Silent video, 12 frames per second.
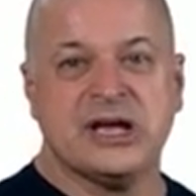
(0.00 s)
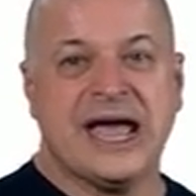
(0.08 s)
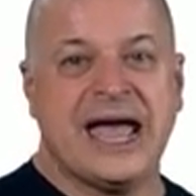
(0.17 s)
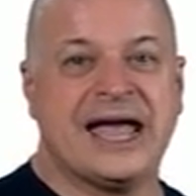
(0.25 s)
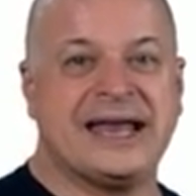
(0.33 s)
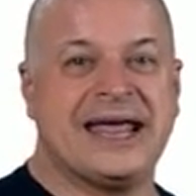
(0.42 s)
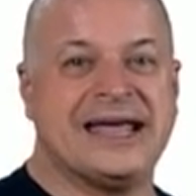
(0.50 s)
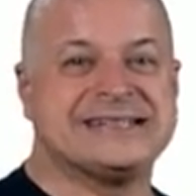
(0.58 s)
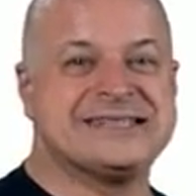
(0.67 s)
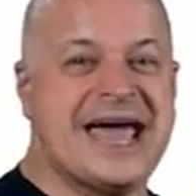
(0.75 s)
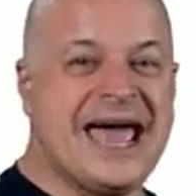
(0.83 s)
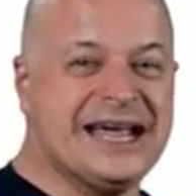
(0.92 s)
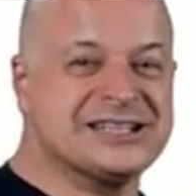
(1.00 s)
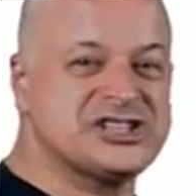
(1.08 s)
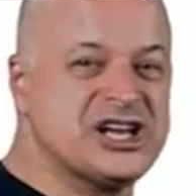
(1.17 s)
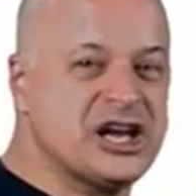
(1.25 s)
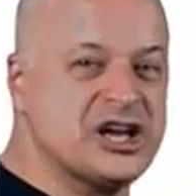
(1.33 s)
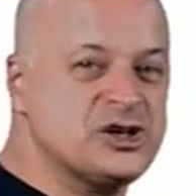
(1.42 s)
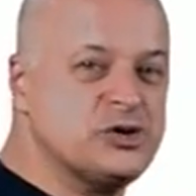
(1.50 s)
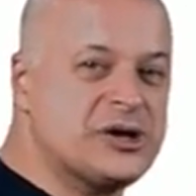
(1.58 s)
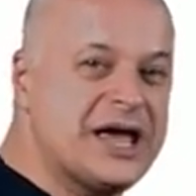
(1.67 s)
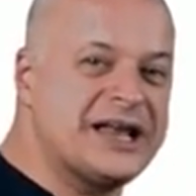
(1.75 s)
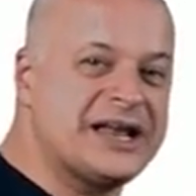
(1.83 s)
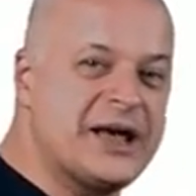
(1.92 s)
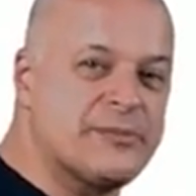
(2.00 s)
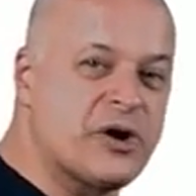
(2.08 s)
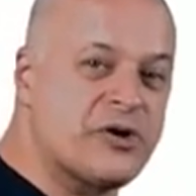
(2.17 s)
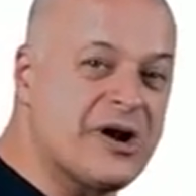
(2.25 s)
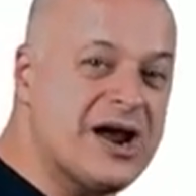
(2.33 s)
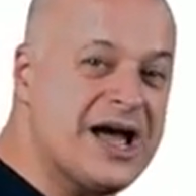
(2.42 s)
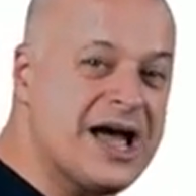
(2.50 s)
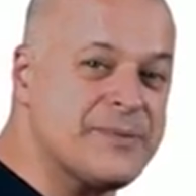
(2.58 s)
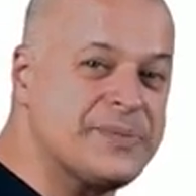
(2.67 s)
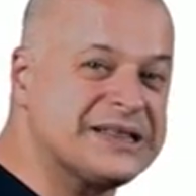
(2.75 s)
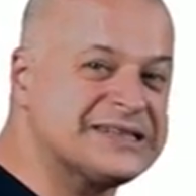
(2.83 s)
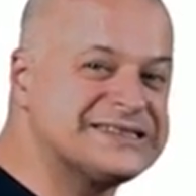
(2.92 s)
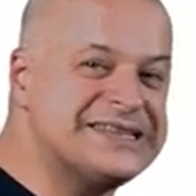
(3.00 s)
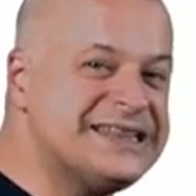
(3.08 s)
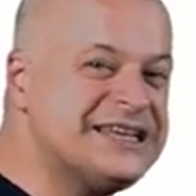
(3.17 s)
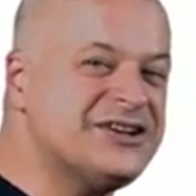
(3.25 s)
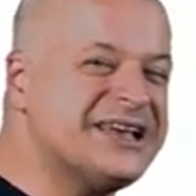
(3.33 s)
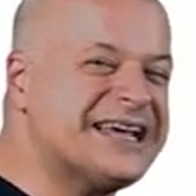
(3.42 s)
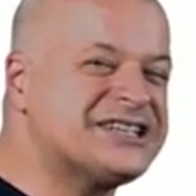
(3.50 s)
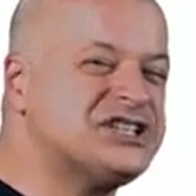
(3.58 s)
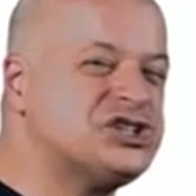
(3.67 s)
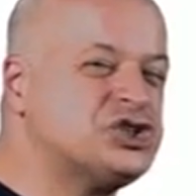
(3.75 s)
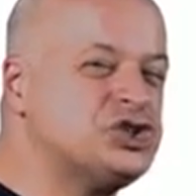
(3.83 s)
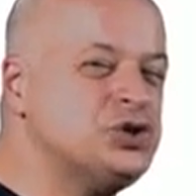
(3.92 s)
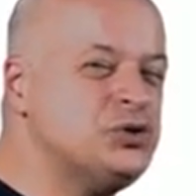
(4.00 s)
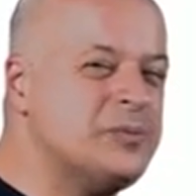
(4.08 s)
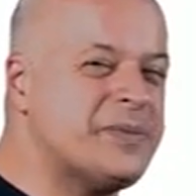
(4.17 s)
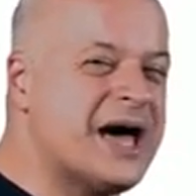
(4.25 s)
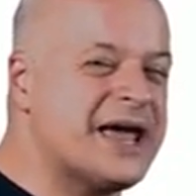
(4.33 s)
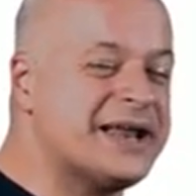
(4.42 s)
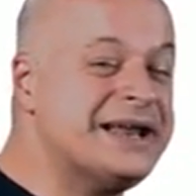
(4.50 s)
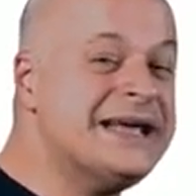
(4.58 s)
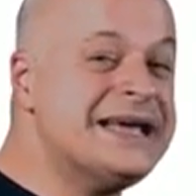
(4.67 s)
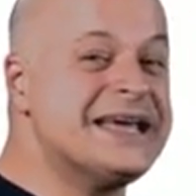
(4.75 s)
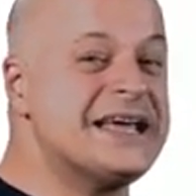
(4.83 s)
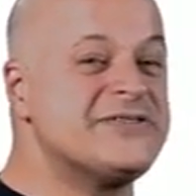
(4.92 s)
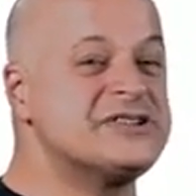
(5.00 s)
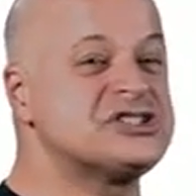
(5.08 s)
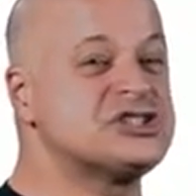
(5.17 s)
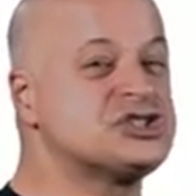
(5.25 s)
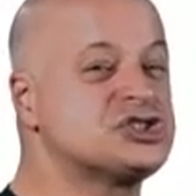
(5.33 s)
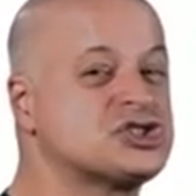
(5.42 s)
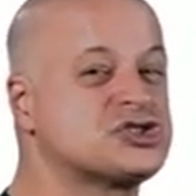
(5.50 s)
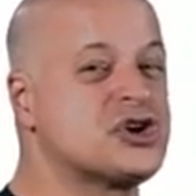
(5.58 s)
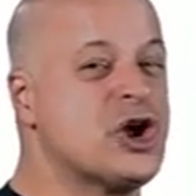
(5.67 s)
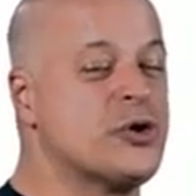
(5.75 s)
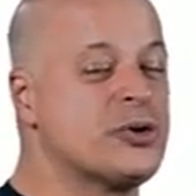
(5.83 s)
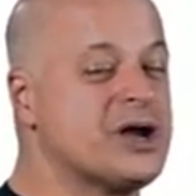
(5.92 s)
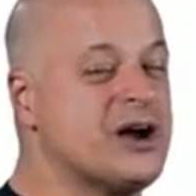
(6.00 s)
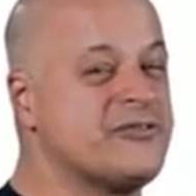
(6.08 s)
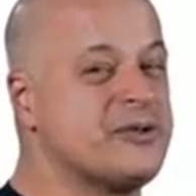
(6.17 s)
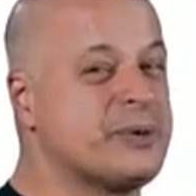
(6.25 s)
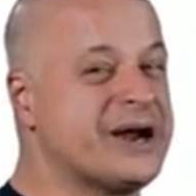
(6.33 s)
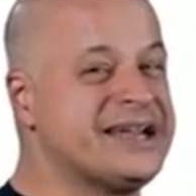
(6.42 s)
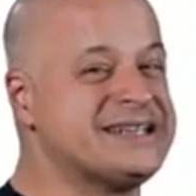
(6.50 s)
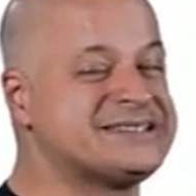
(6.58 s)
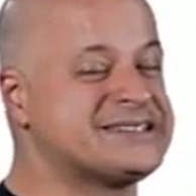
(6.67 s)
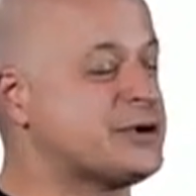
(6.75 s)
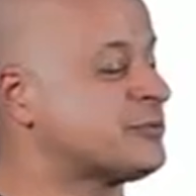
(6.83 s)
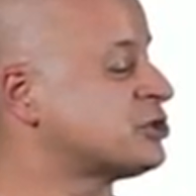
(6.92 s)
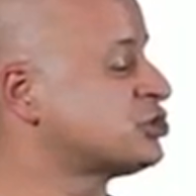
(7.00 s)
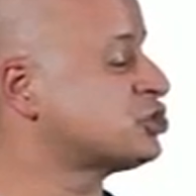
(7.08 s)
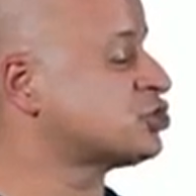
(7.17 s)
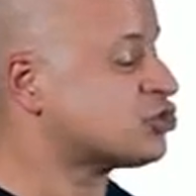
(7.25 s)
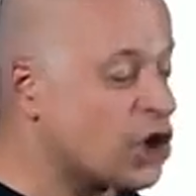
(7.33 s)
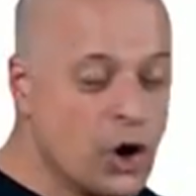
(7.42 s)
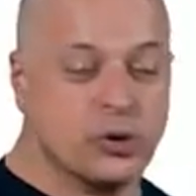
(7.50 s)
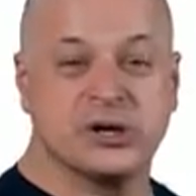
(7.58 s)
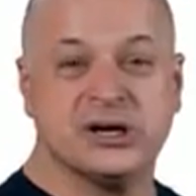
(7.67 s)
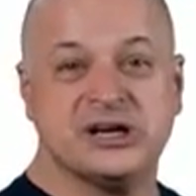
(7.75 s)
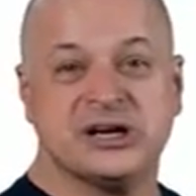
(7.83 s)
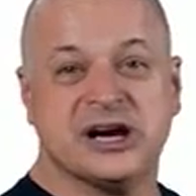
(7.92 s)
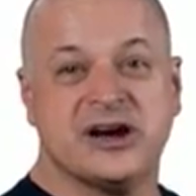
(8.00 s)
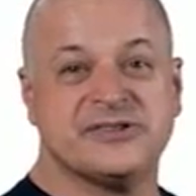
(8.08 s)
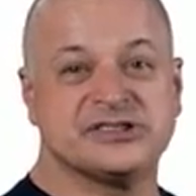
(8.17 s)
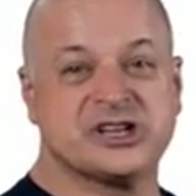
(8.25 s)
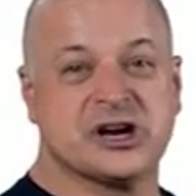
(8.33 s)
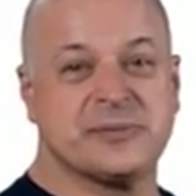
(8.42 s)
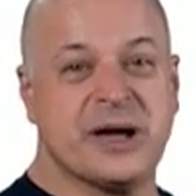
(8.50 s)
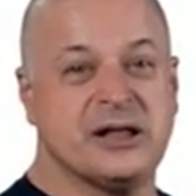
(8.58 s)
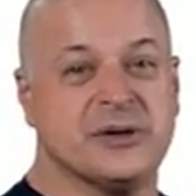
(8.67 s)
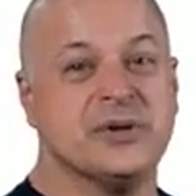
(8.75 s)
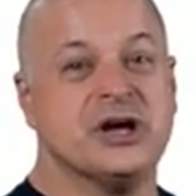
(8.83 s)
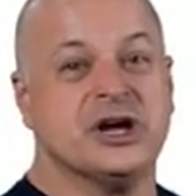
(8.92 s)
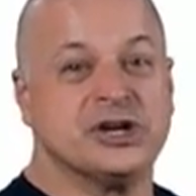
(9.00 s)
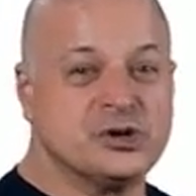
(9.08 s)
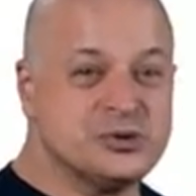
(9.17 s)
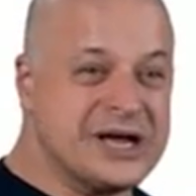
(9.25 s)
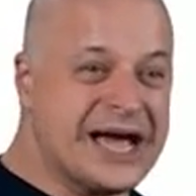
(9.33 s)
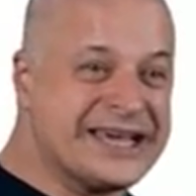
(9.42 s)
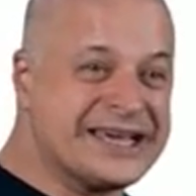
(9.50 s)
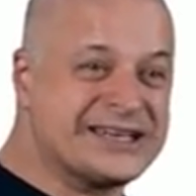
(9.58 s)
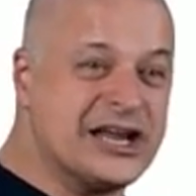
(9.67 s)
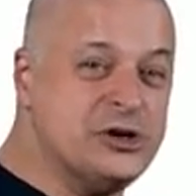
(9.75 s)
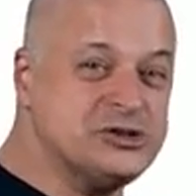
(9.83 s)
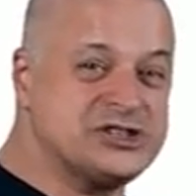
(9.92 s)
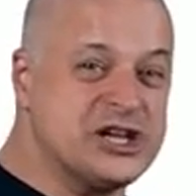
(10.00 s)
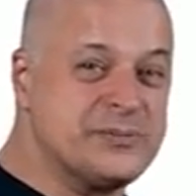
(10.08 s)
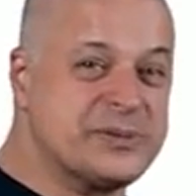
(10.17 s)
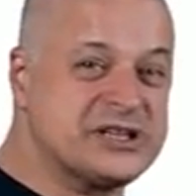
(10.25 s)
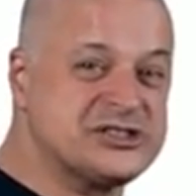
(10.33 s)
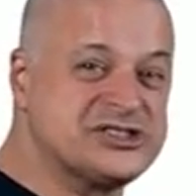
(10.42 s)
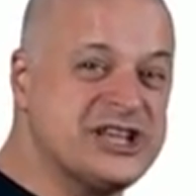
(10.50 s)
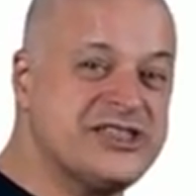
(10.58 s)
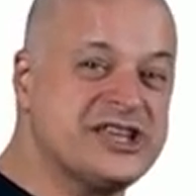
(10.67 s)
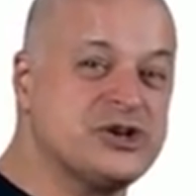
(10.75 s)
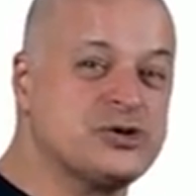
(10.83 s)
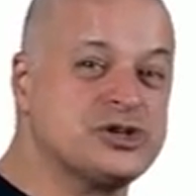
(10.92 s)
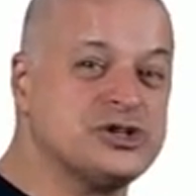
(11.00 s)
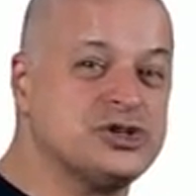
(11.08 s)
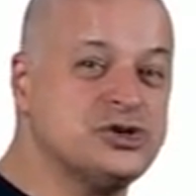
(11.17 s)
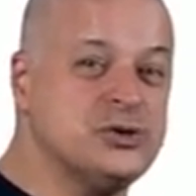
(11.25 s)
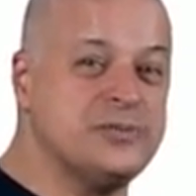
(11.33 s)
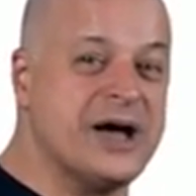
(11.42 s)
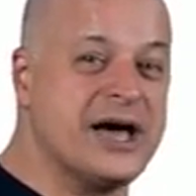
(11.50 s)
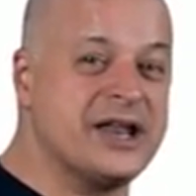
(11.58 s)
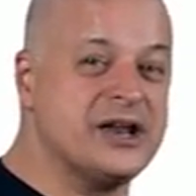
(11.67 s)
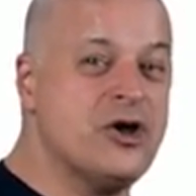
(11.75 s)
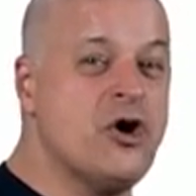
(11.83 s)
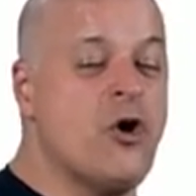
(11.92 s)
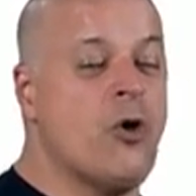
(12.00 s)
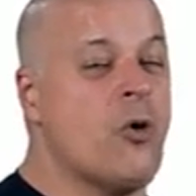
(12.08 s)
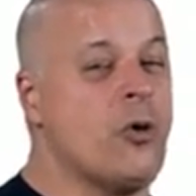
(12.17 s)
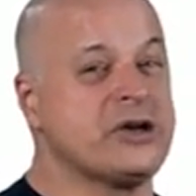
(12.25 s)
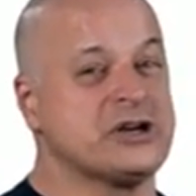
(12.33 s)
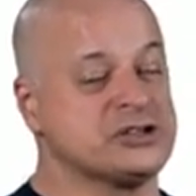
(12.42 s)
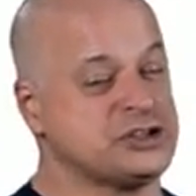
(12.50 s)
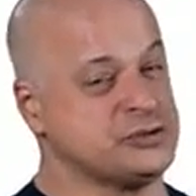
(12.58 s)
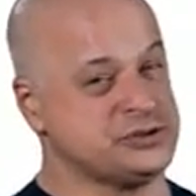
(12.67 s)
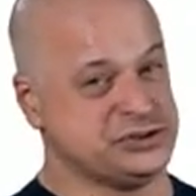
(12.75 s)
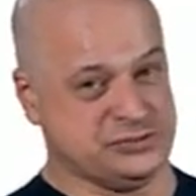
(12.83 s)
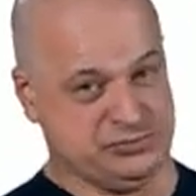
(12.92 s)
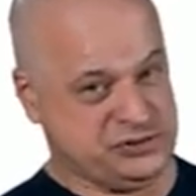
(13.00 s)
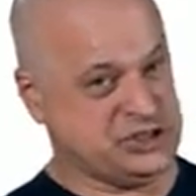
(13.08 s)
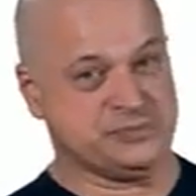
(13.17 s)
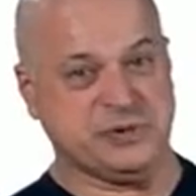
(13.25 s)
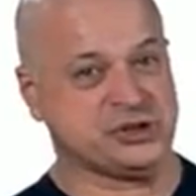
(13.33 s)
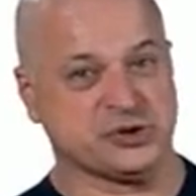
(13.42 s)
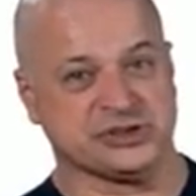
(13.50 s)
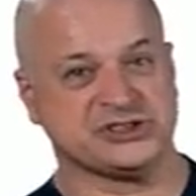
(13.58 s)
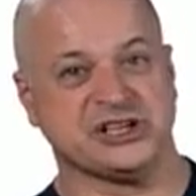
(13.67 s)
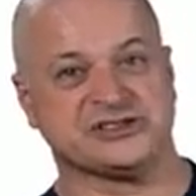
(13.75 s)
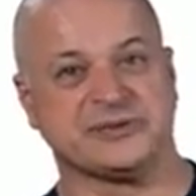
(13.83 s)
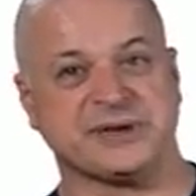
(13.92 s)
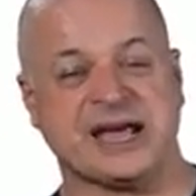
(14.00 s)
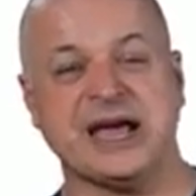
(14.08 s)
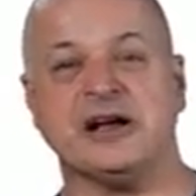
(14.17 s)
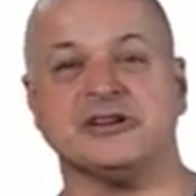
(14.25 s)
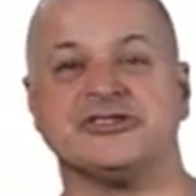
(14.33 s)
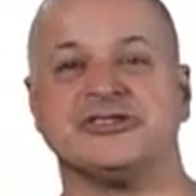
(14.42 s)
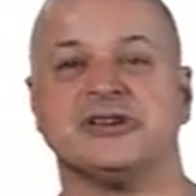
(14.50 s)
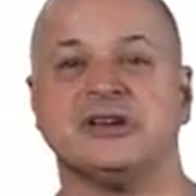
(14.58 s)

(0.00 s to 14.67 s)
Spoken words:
And ataxia, you get an MRI, but there's nothing you can actually do about it if it's a stroke of the brainstem or stroke of the cerebellum. You diagnose it, but there's nothing you can do about it. All you can do is just be sure it's not something else.